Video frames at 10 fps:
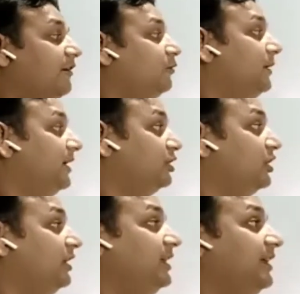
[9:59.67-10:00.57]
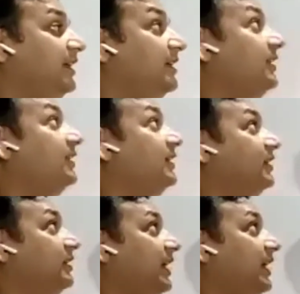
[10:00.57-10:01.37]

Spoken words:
So you have to mention it here.